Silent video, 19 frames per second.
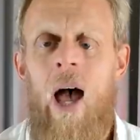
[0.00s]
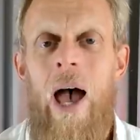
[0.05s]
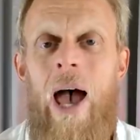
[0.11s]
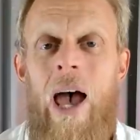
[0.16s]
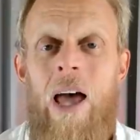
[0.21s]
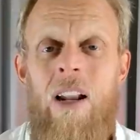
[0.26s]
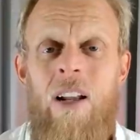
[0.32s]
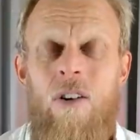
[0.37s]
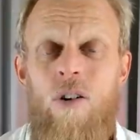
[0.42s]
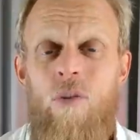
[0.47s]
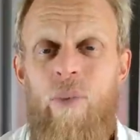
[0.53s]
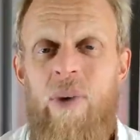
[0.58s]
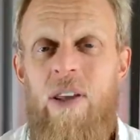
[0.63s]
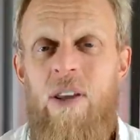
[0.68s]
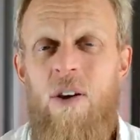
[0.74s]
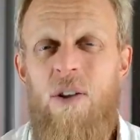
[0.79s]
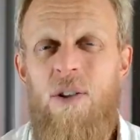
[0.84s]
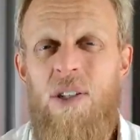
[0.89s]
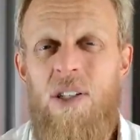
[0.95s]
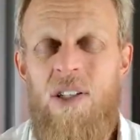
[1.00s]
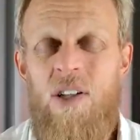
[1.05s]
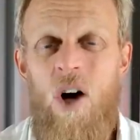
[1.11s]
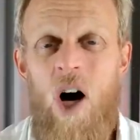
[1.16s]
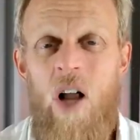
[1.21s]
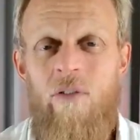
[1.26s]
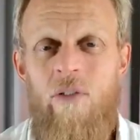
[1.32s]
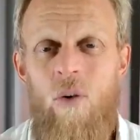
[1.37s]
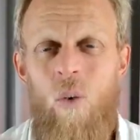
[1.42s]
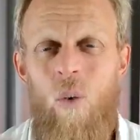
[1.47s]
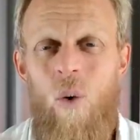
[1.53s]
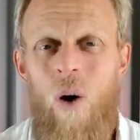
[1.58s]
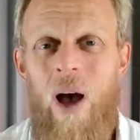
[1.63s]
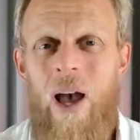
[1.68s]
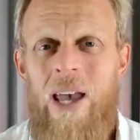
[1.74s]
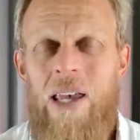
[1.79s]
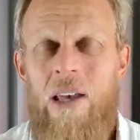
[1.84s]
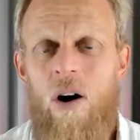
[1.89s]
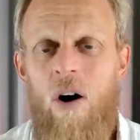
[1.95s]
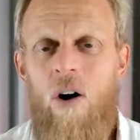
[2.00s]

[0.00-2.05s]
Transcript: And it could be used as kind of a way